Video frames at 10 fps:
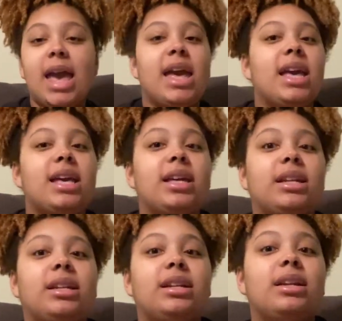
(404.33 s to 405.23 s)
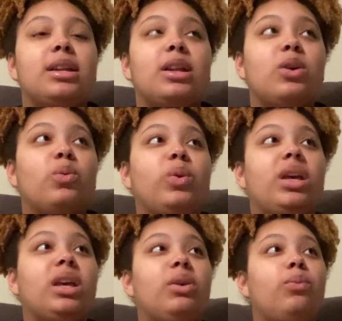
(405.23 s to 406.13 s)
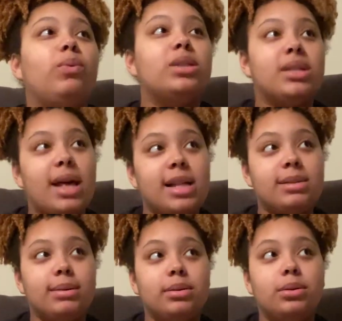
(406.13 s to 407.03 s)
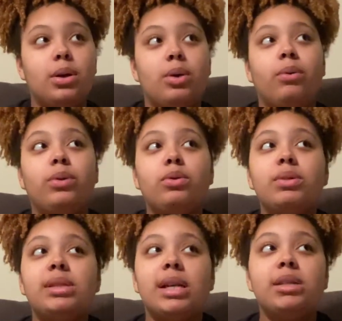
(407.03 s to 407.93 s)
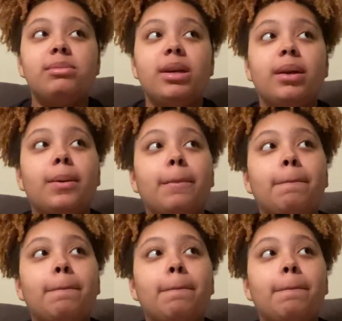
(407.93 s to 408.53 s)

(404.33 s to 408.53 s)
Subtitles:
and we went to the hospital. Went through assessment.